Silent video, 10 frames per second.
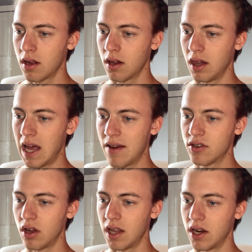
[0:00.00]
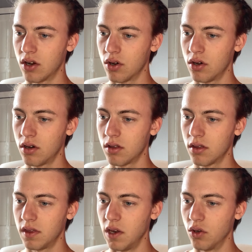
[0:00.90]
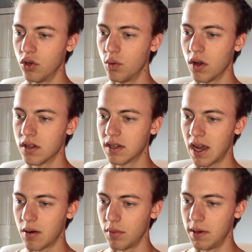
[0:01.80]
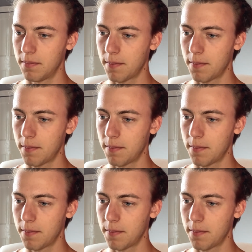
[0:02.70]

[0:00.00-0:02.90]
Lives are led at court, then good ones can be.